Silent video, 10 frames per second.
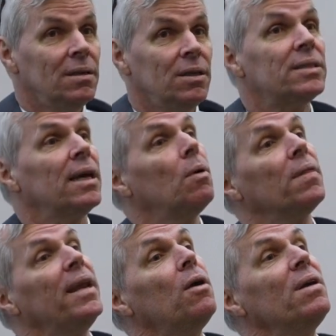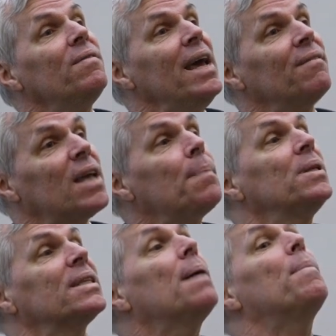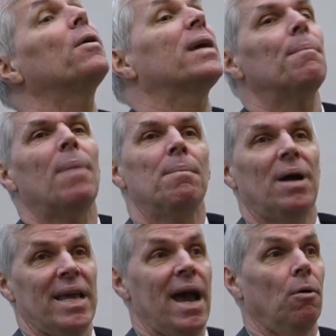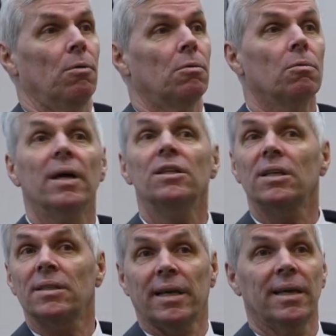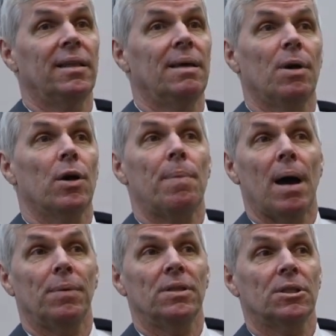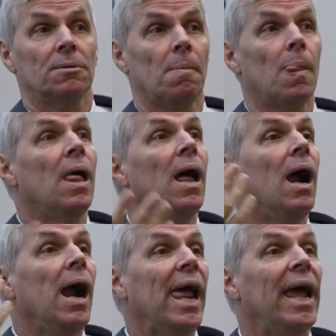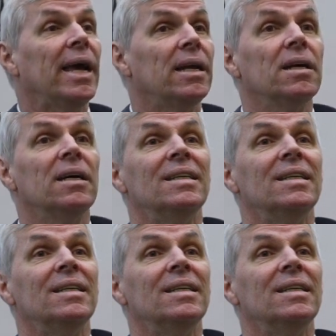you say, well, they don't even have tuppence, I better get my money out, right? Just like in Mary Poppins. And